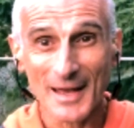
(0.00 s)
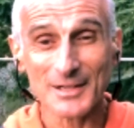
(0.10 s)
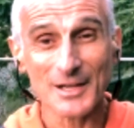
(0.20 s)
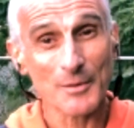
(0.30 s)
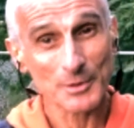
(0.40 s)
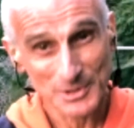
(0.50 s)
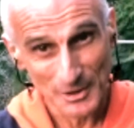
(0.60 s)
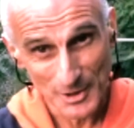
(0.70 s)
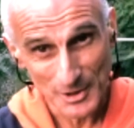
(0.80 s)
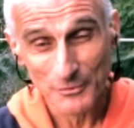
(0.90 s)
And I want to
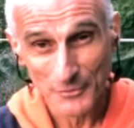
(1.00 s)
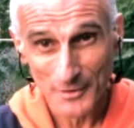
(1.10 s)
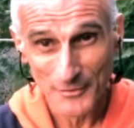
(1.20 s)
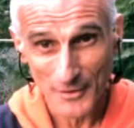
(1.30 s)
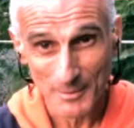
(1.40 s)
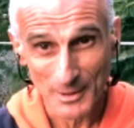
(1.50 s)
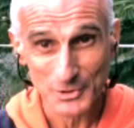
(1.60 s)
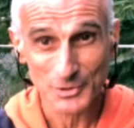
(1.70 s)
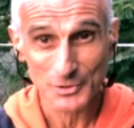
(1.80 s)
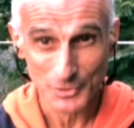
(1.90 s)
say thank you very, very
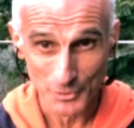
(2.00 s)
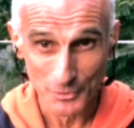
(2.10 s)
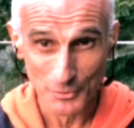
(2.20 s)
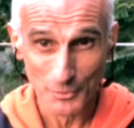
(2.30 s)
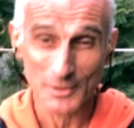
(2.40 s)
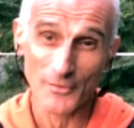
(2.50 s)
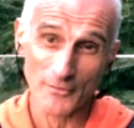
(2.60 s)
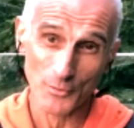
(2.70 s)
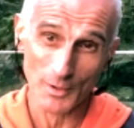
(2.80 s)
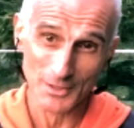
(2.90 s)
much to you and for
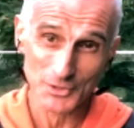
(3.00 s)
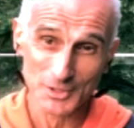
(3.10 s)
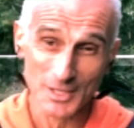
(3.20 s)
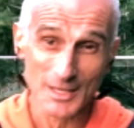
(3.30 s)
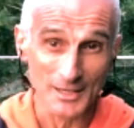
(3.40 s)
everyone listening.